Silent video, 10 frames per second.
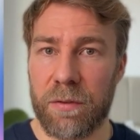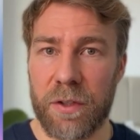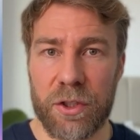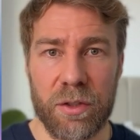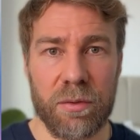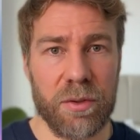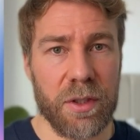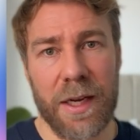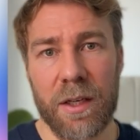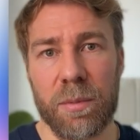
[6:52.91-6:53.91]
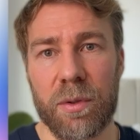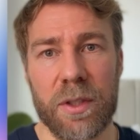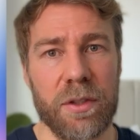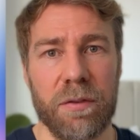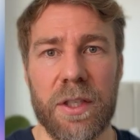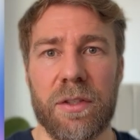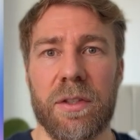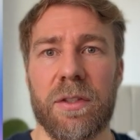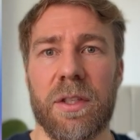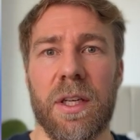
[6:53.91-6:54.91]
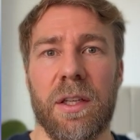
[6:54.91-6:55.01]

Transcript: professional, scalable interfaces,